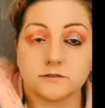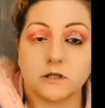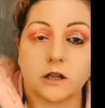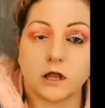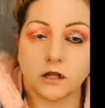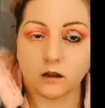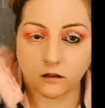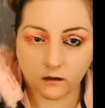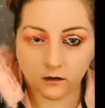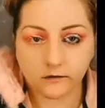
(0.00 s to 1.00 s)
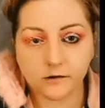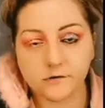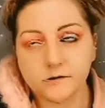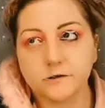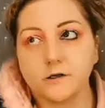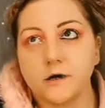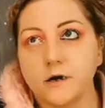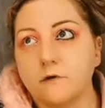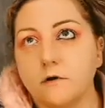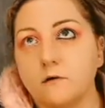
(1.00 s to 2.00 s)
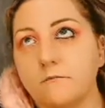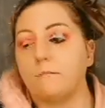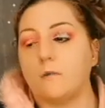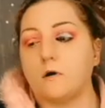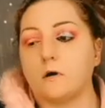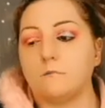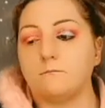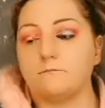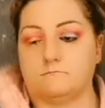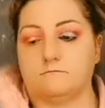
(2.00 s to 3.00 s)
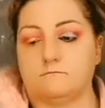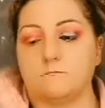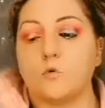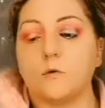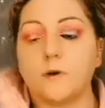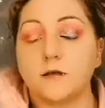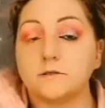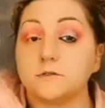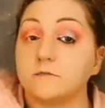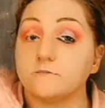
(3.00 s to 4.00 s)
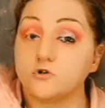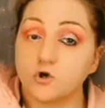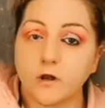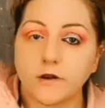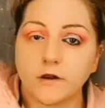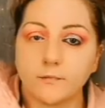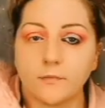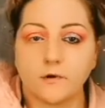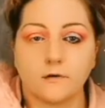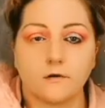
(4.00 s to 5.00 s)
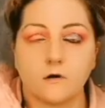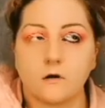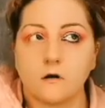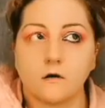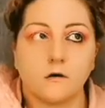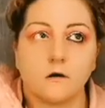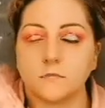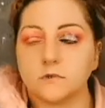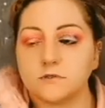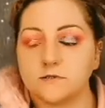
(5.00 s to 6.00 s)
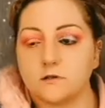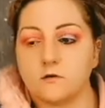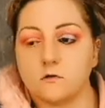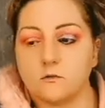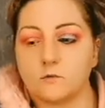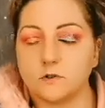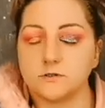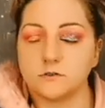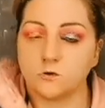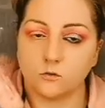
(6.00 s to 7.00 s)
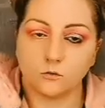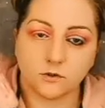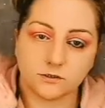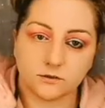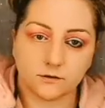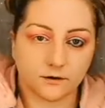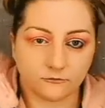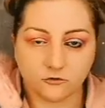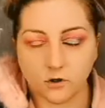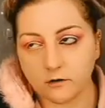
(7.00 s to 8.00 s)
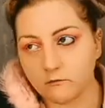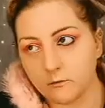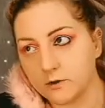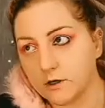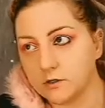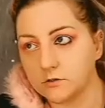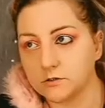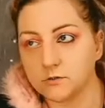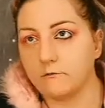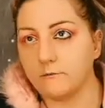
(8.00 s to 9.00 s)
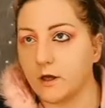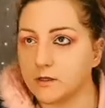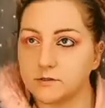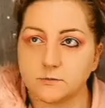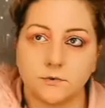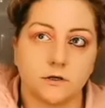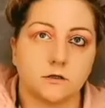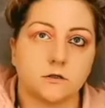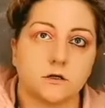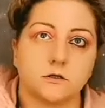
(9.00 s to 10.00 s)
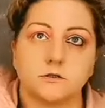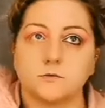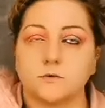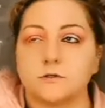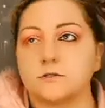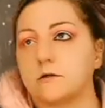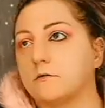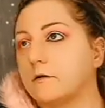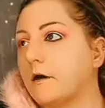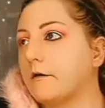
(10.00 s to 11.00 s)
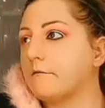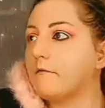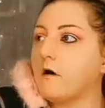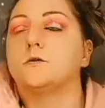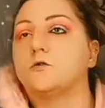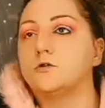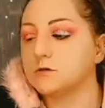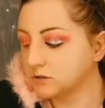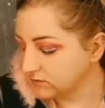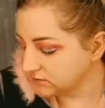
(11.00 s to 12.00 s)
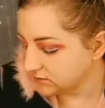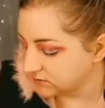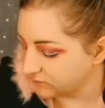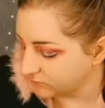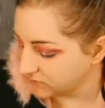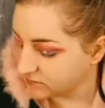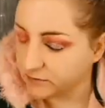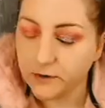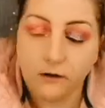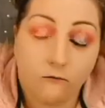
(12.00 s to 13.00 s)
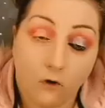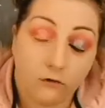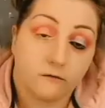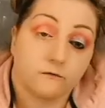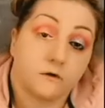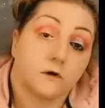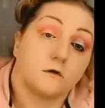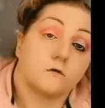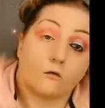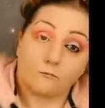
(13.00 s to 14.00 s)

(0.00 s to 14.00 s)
slightly having a more positive trend, but it's still a long ways to go. We still have travel bans, we have mask mandates, we still have social distancing, we still have all of that